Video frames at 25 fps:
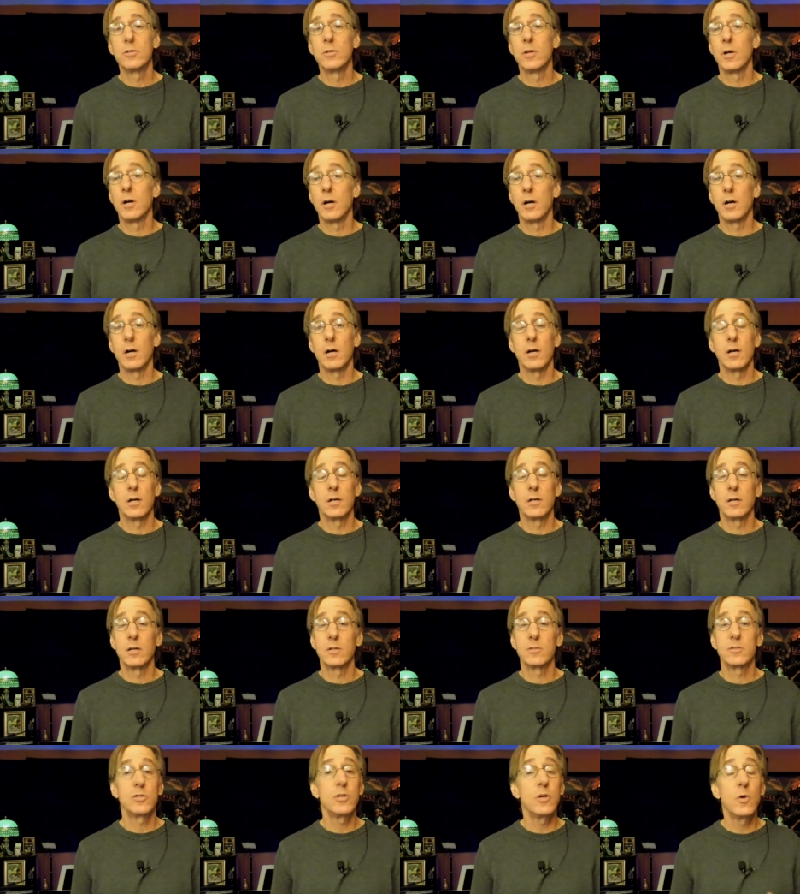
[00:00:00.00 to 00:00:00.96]
uh,
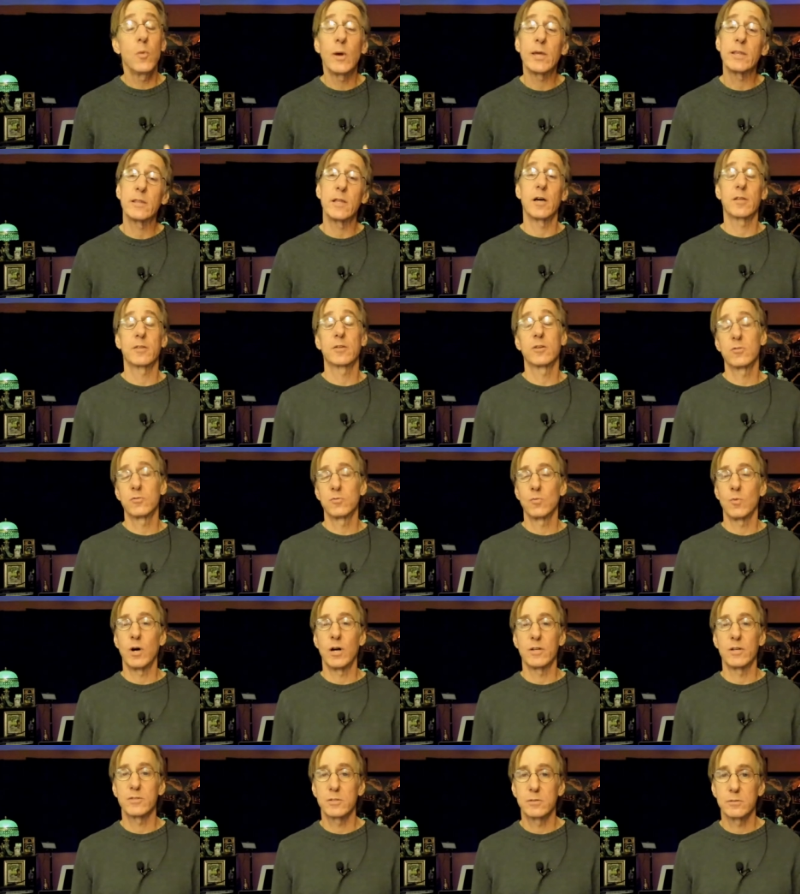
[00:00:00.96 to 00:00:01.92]
two weight
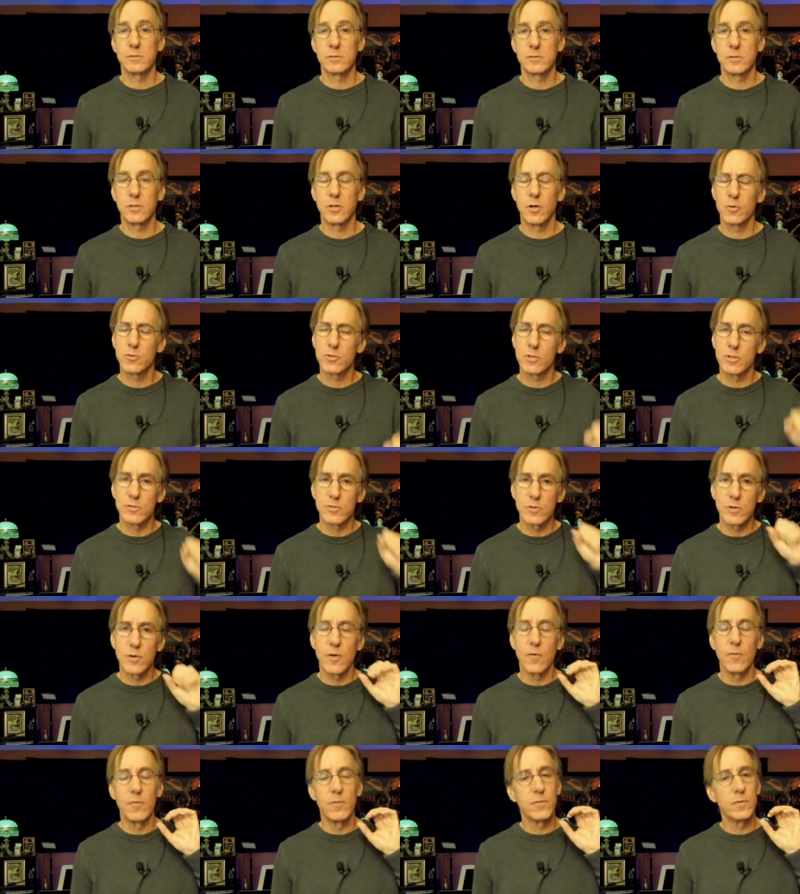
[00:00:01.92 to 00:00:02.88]
loss coaches. You
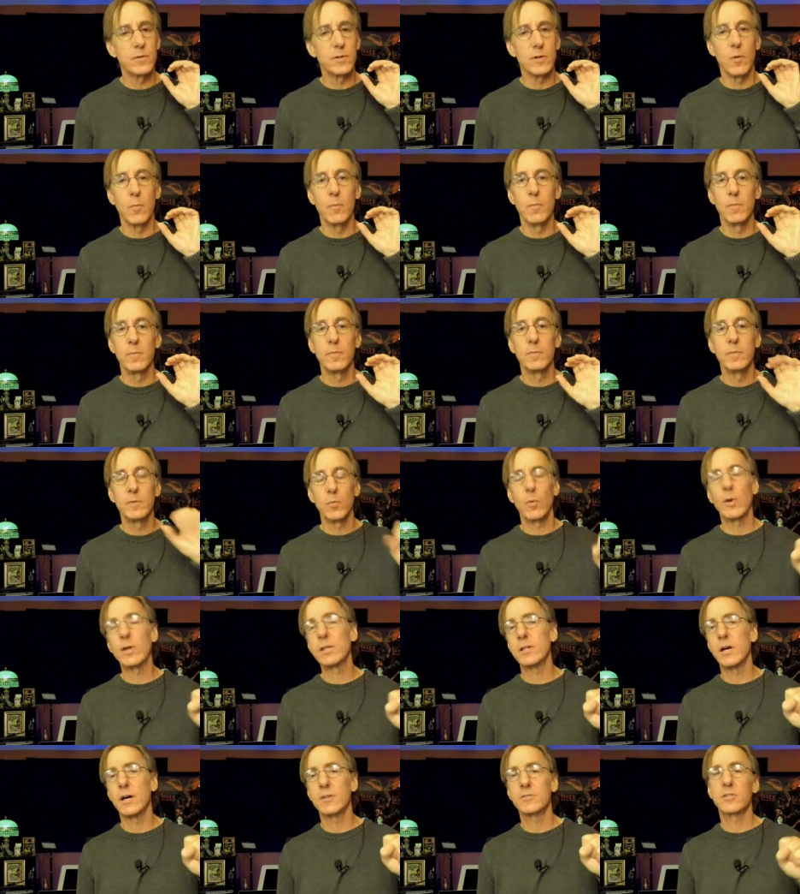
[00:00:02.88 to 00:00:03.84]
know, you know,
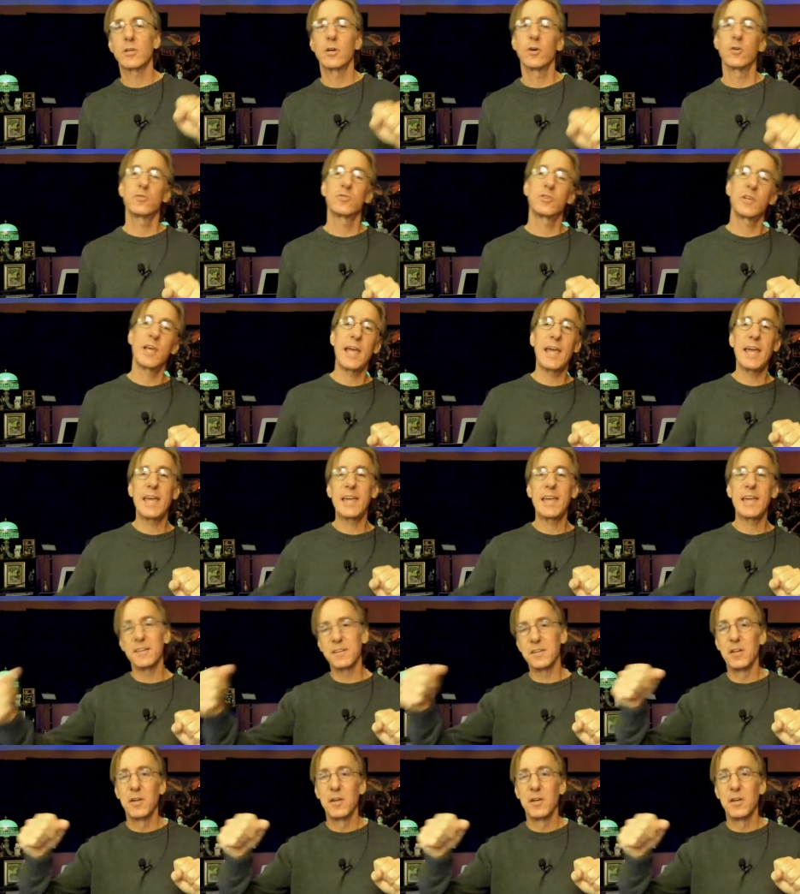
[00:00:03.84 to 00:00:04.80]
weight loss coach A
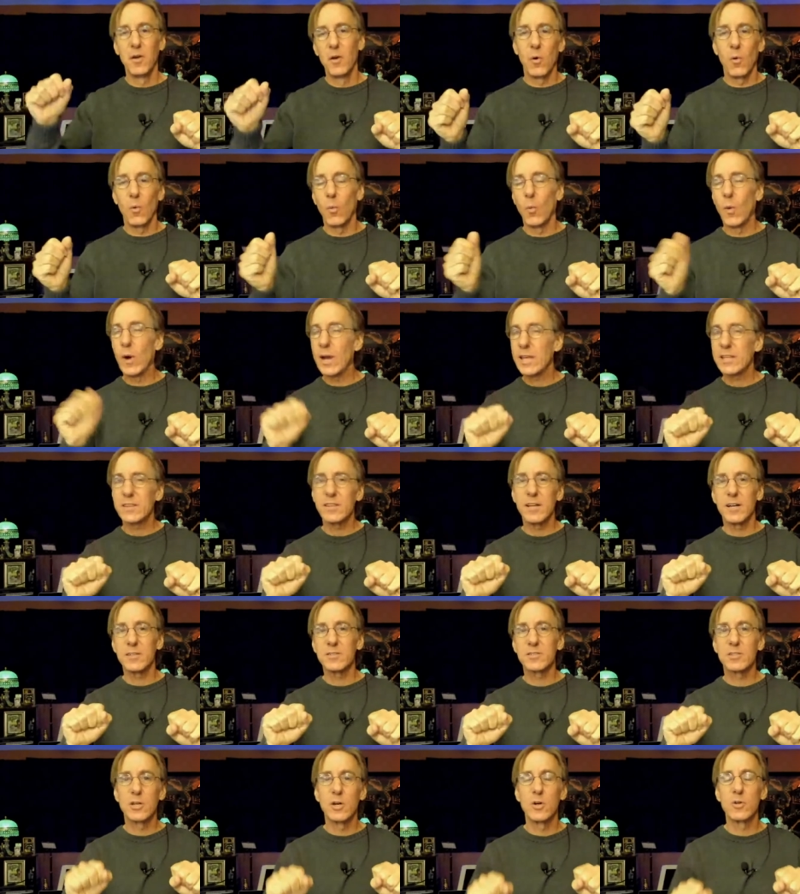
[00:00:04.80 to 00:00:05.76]
and weight
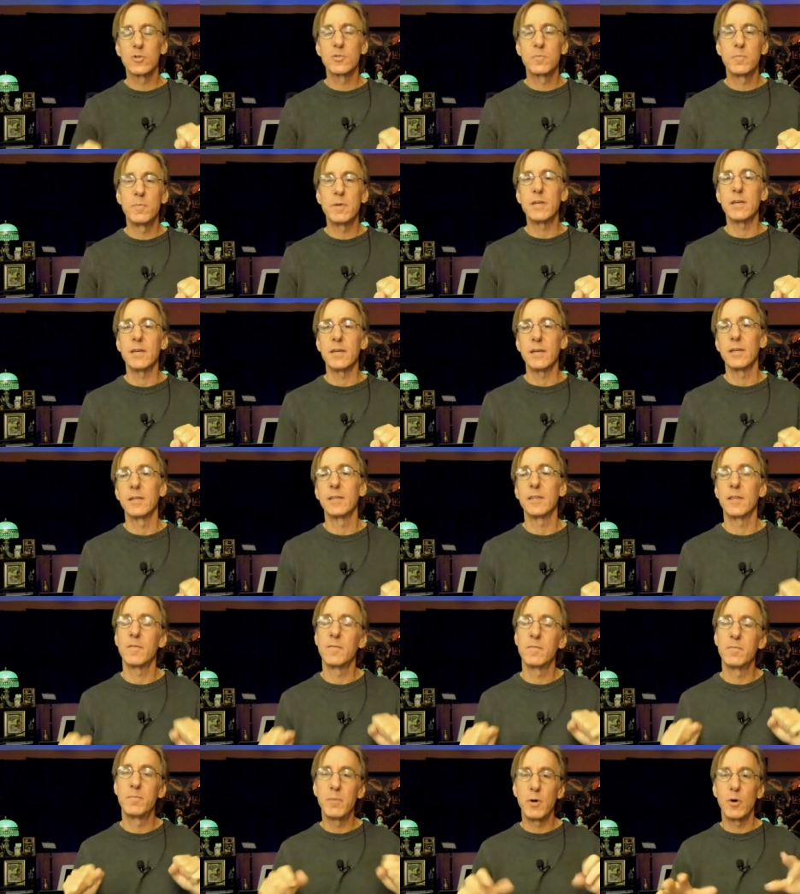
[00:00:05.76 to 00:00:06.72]
loss coach B, and
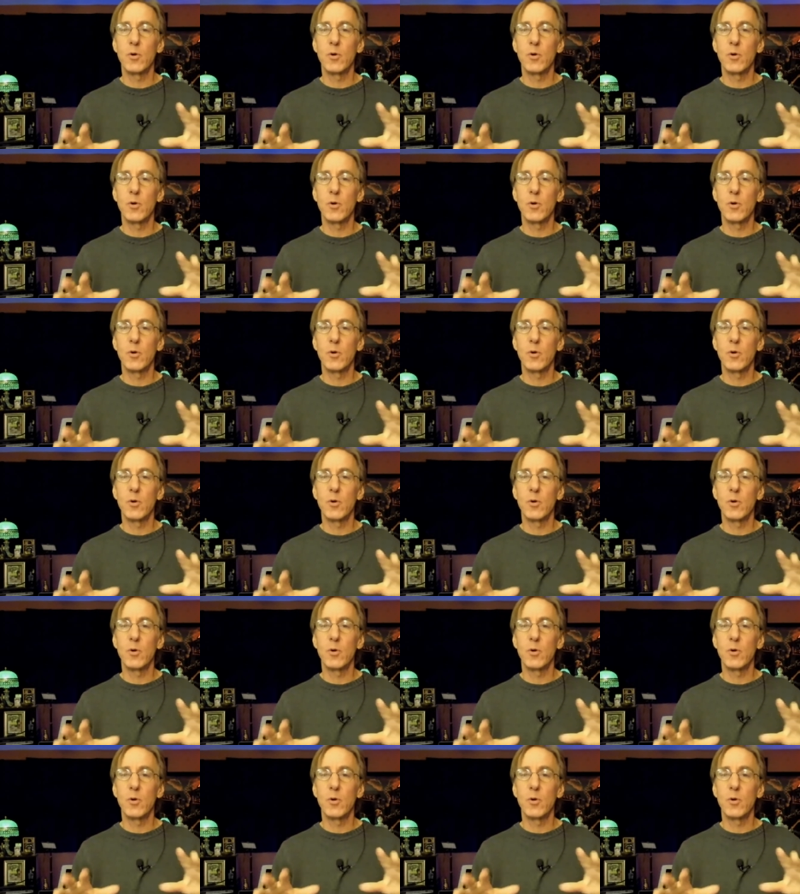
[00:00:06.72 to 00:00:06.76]
they've